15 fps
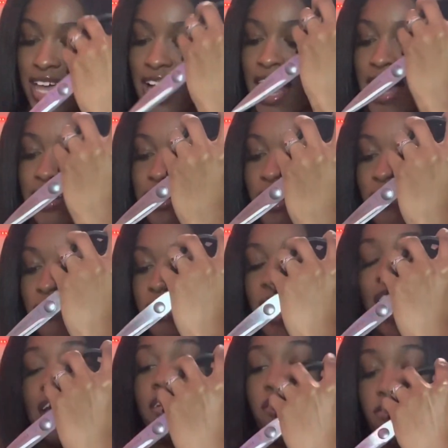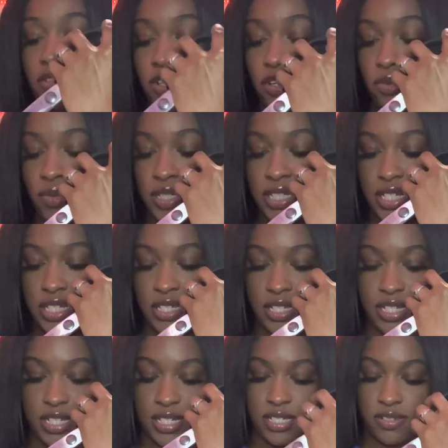I don't know what this
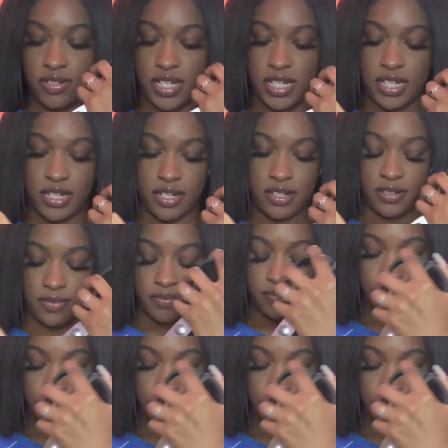is right here.